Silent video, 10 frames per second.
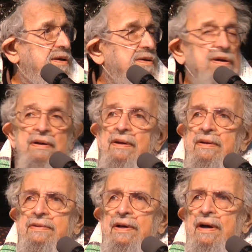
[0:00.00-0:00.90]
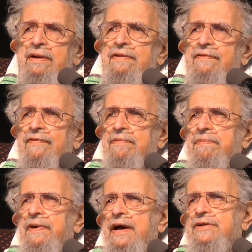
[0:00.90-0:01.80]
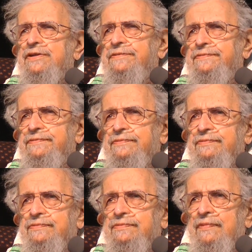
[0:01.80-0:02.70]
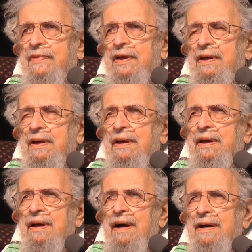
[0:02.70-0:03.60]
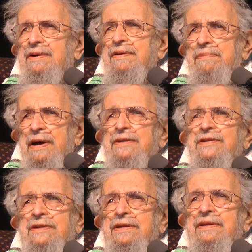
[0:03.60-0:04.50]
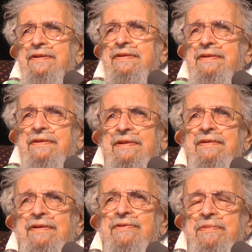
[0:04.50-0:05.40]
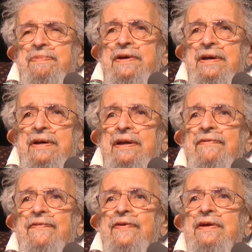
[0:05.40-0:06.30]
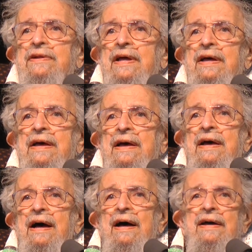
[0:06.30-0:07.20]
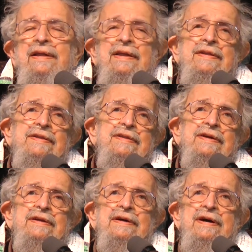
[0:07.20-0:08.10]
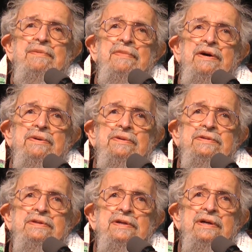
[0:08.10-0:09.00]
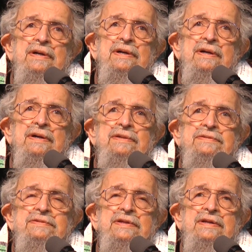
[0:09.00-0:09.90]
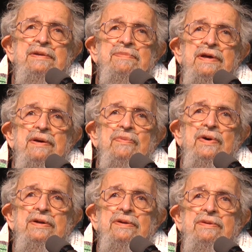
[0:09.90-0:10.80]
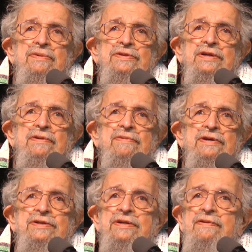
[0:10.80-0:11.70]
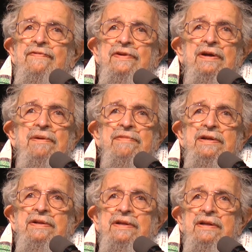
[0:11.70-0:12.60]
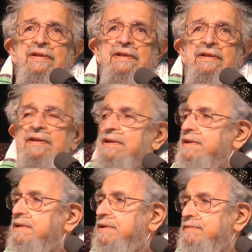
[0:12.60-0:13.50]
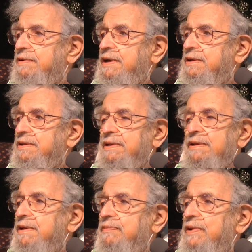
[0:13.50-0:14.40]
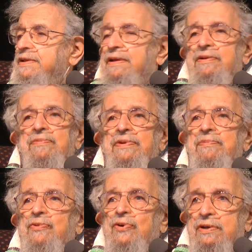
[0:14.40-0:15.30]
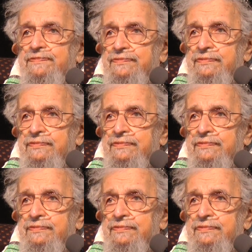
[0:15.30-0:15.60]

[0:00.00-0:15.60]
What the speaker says: the goddess of compassion. I could imagine that this could be, and I feel, unless it's going to come out then it may a 1 or 2 generation phenomenon that he created, and he wanted to be more.